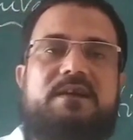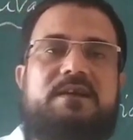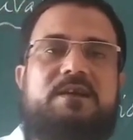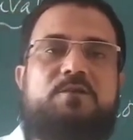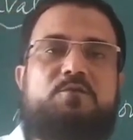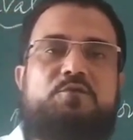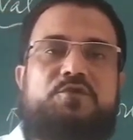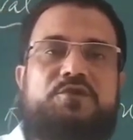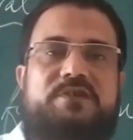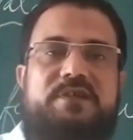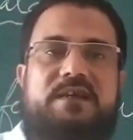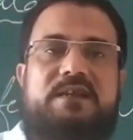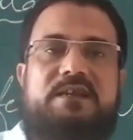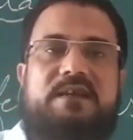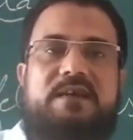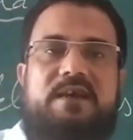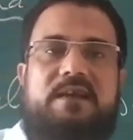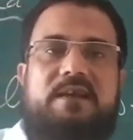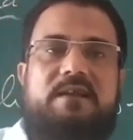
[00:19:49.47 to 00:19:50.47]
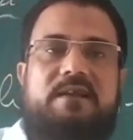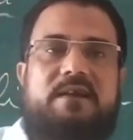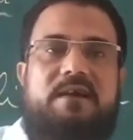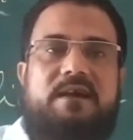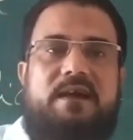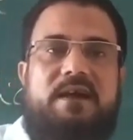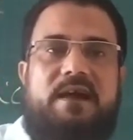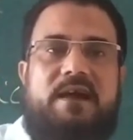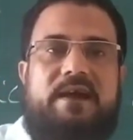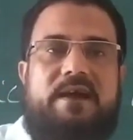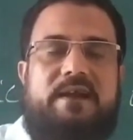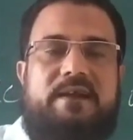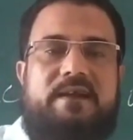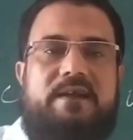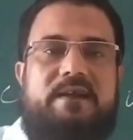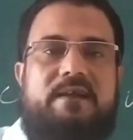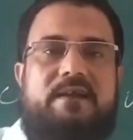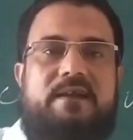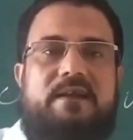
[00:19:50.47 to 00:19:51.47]
you stay there,
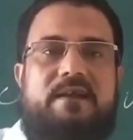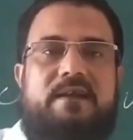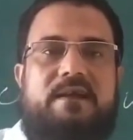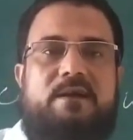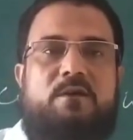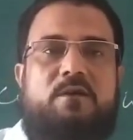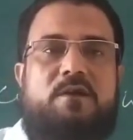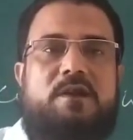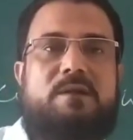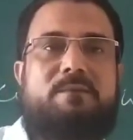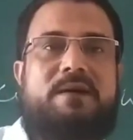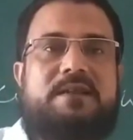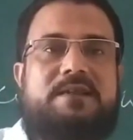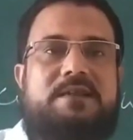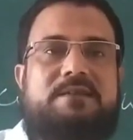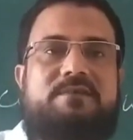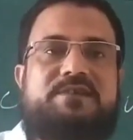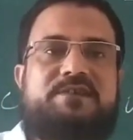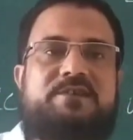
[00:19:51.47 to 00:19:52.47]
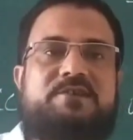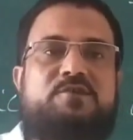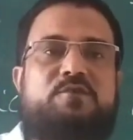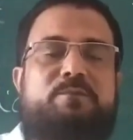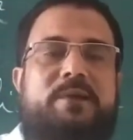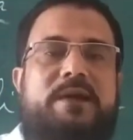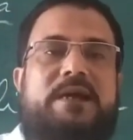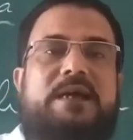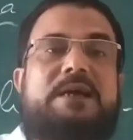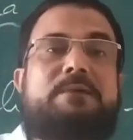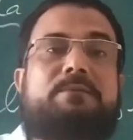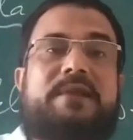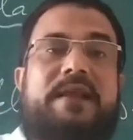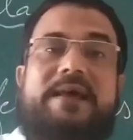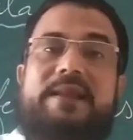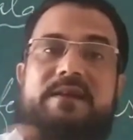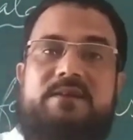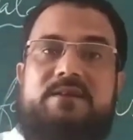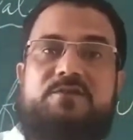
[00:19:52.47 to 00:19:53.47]
and on a monthly basis you pay him
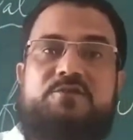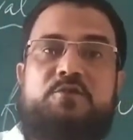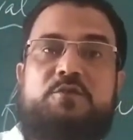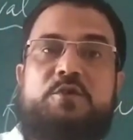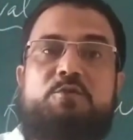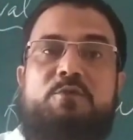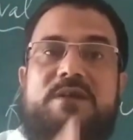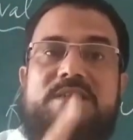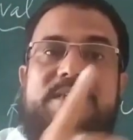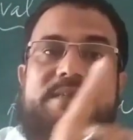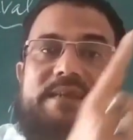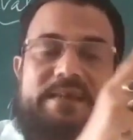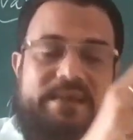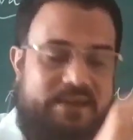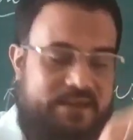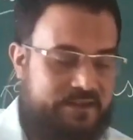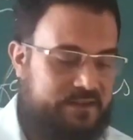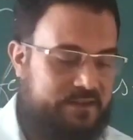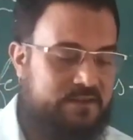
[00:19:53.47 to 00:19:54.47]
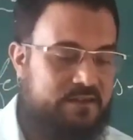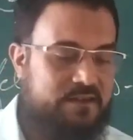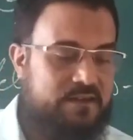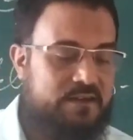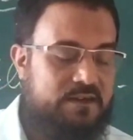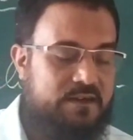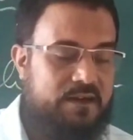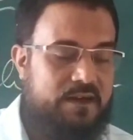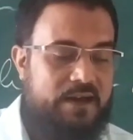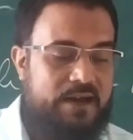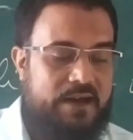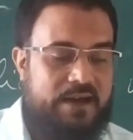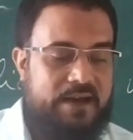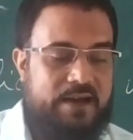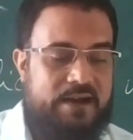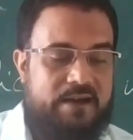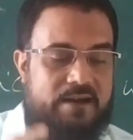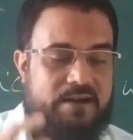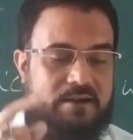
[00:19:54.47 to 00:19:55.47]
rent. So you are the tenant.
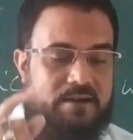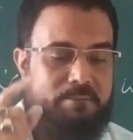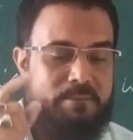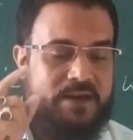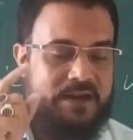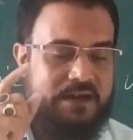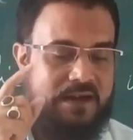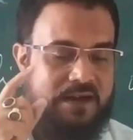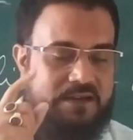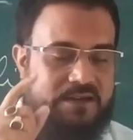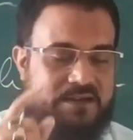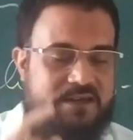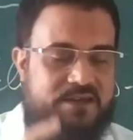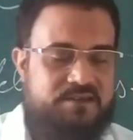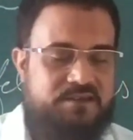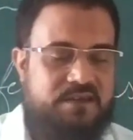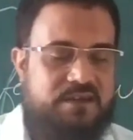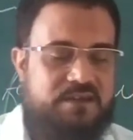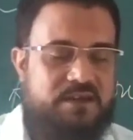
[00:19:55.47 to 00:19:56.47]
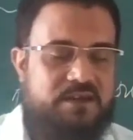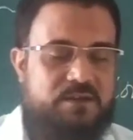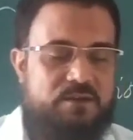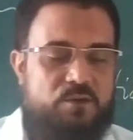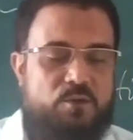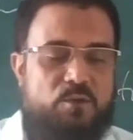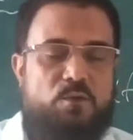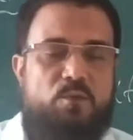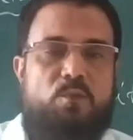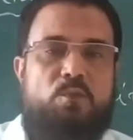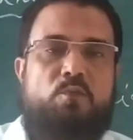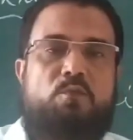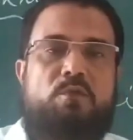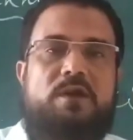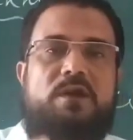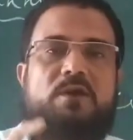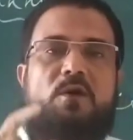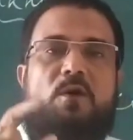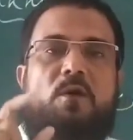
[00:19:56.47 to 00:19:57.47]
And Margaret Thatcher said that
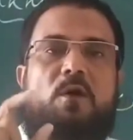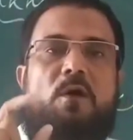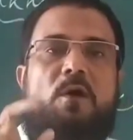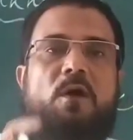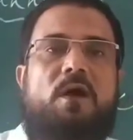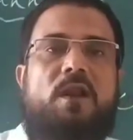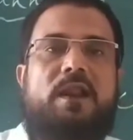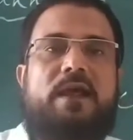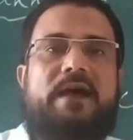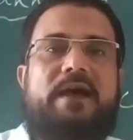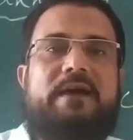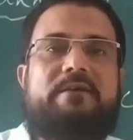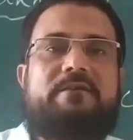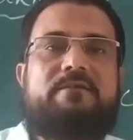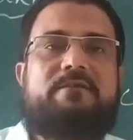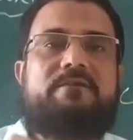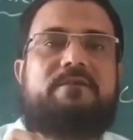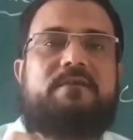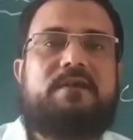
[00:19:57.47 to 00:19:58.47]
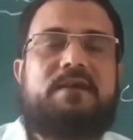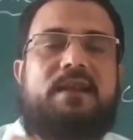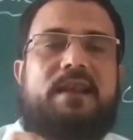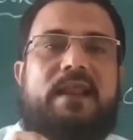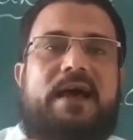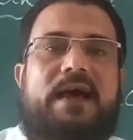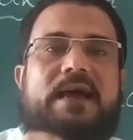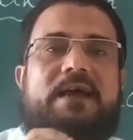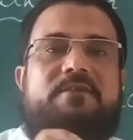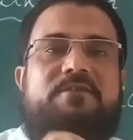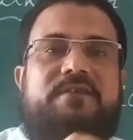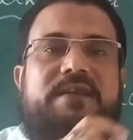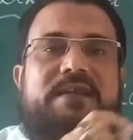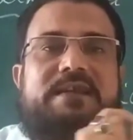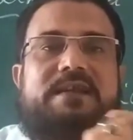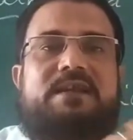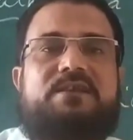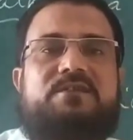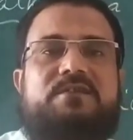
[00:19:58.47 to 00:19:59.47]
we all have life
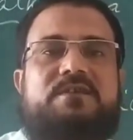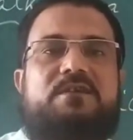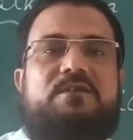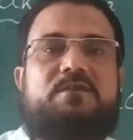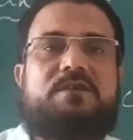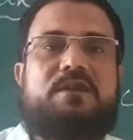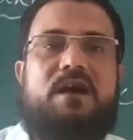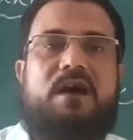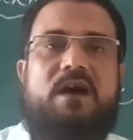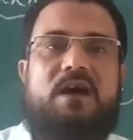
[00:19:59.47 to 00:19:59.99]
tenancy on the